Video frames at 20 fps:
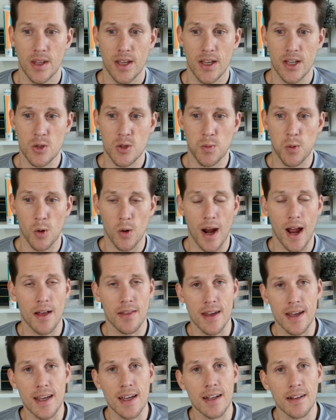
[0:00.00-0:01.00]
explore how
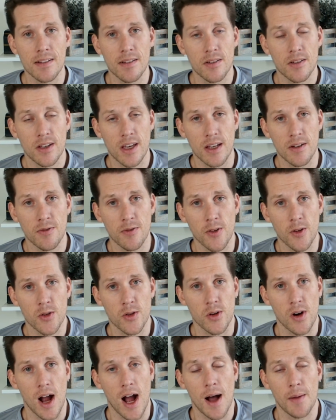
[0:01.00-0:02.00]
they can
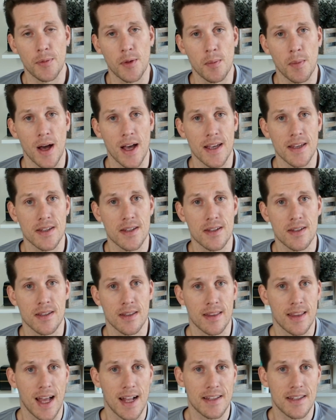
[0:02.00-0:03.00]
further optimize
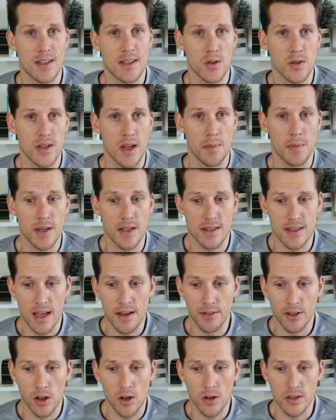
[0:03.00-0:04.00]
that skill set, because
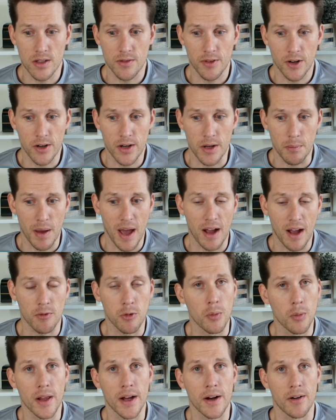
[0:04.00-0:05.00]
David Long is a very
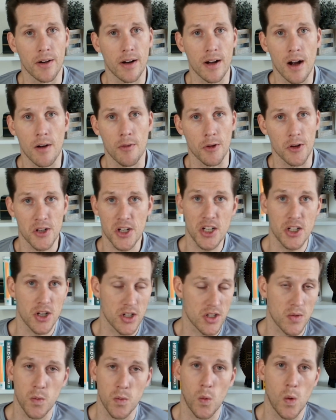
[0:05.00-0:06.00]
impactful player in coverage. He
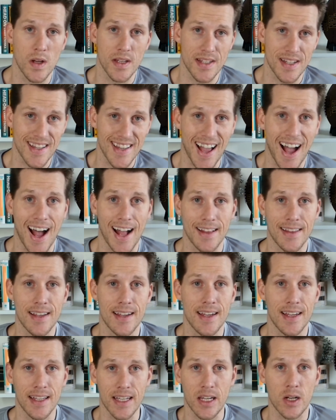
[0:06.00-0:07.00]
just was not
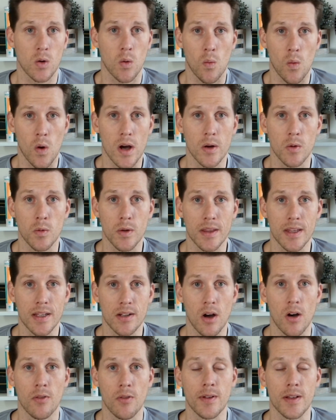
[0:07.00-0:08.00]
in year one with the
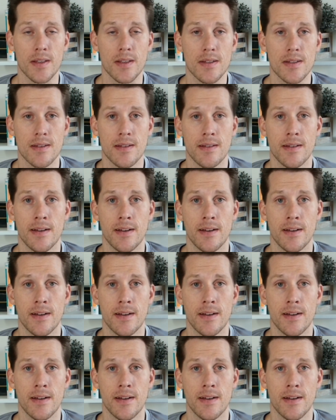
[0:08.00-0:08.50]
Dolphins.